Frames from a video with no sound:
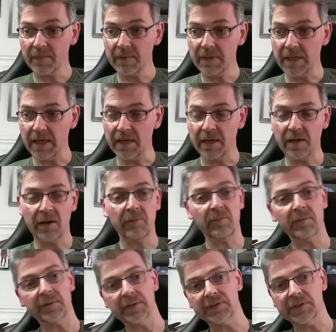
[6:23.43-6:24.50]
yeah, I
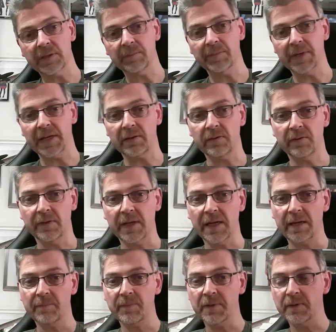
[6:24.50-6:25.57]
want to jump back on
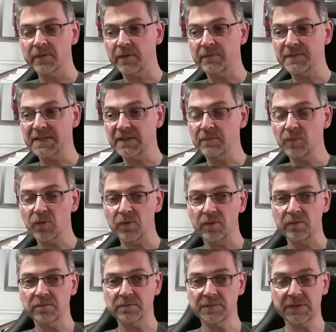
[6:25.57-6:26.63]
that because obviously I'm more